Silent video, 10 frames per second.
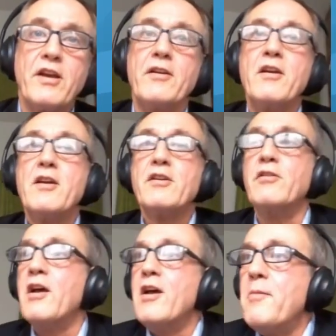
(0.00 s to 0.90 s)
Okay,
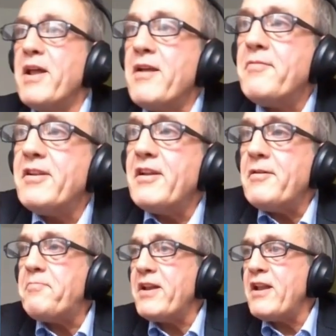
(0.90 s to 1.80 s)
good.
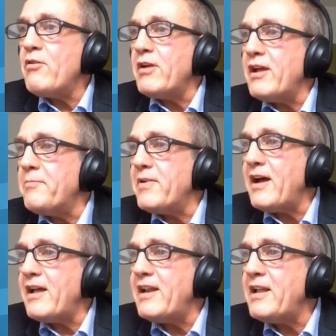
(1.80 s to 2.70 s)
But now
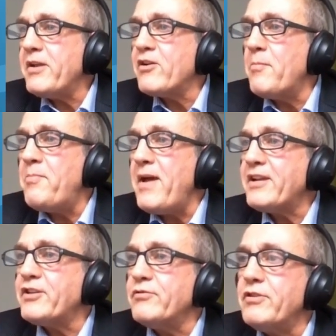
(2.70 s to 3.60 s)
let me come
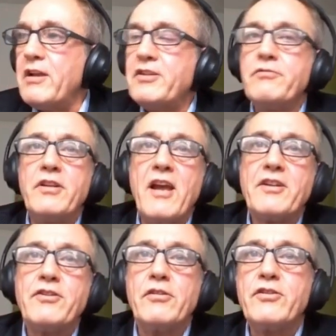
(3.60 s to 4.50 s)
back to
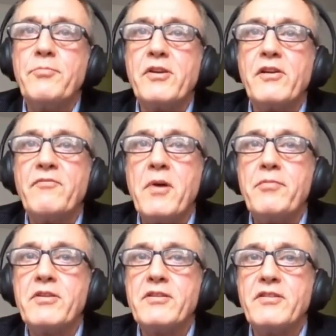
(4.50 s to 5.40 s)
the actual topic of
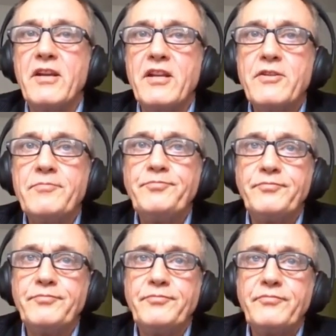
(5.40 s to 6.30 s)
my
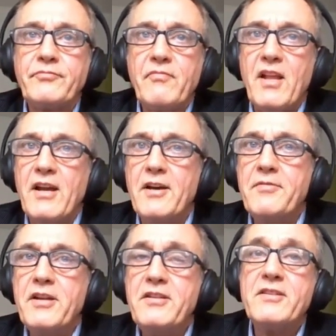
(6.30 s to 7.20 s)
presentation.
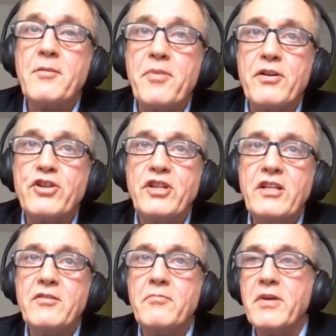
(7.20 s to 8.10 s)
And this is about
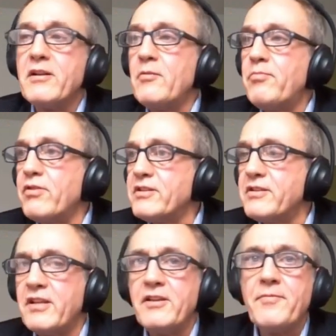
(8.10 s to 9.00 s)
sheet metal
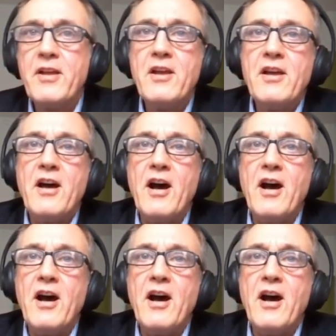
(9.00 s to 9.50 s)
processing.